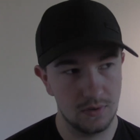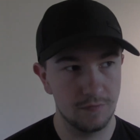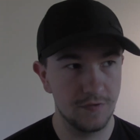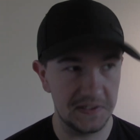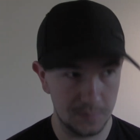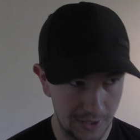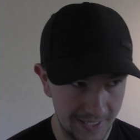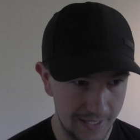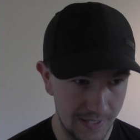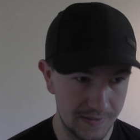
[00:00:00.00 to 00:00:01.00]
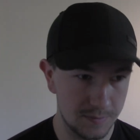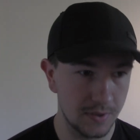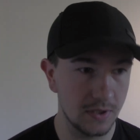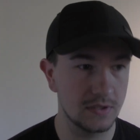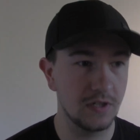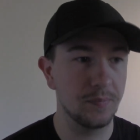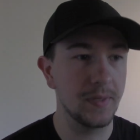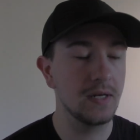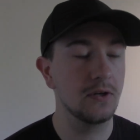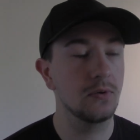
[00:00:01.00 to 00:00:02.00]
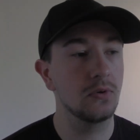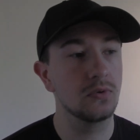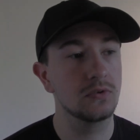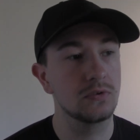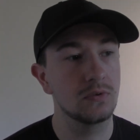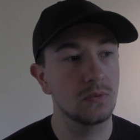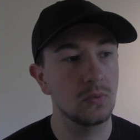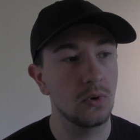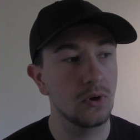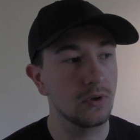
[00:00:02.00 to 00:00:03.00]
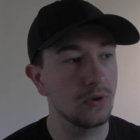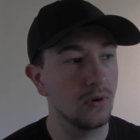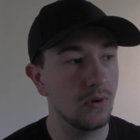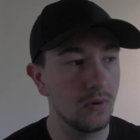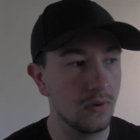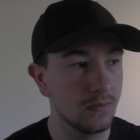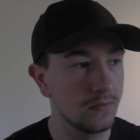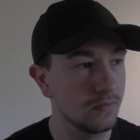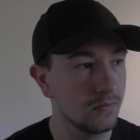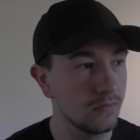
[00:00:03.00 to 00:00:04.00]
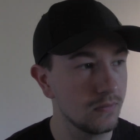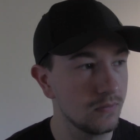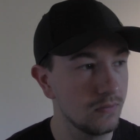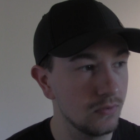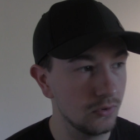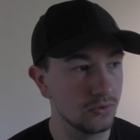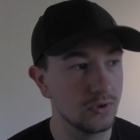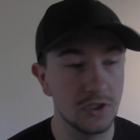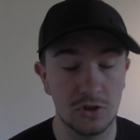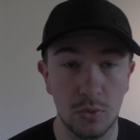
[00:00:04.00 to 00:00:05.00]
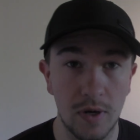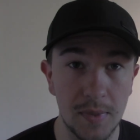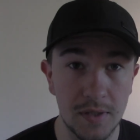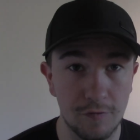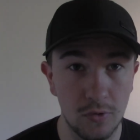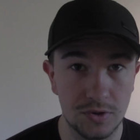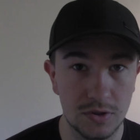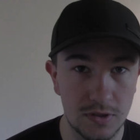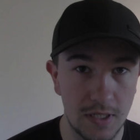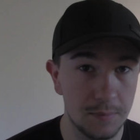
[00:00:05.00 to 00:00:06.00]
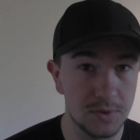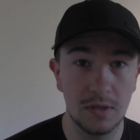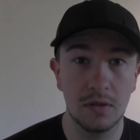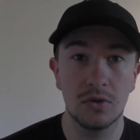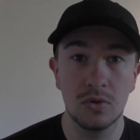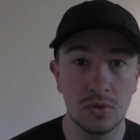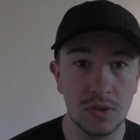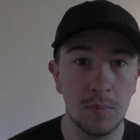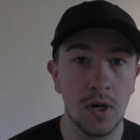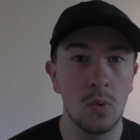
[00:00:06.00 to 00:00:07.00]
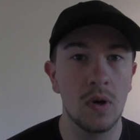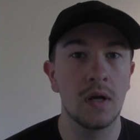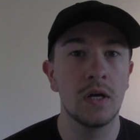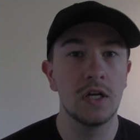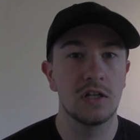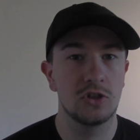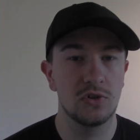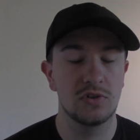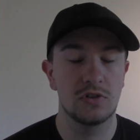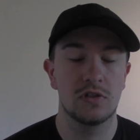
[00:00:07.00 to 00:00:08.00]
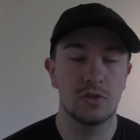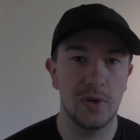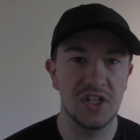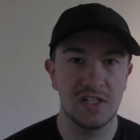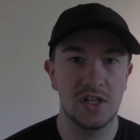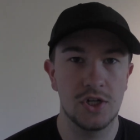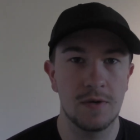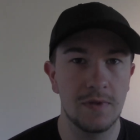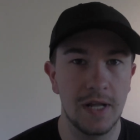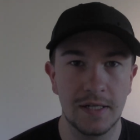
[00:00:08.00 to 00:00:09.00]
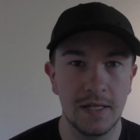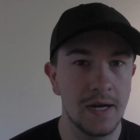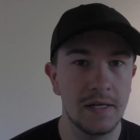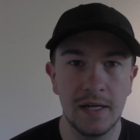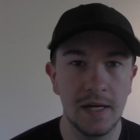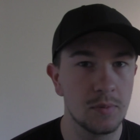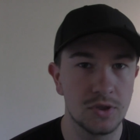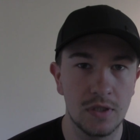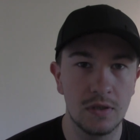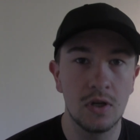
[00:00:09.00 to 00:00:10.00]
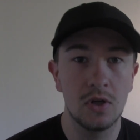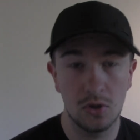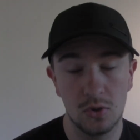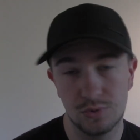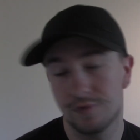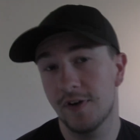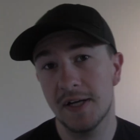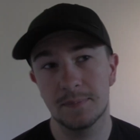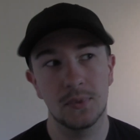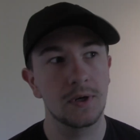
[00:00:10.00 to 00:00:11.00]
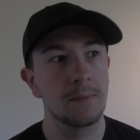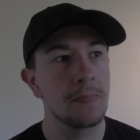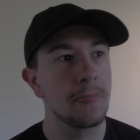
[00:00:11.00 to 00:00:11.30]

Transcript: on Facebook ads, because I've mainly used work on you using Instagram influences and I'm still gonna use it but I wanna trans transition like 98% over to Facebook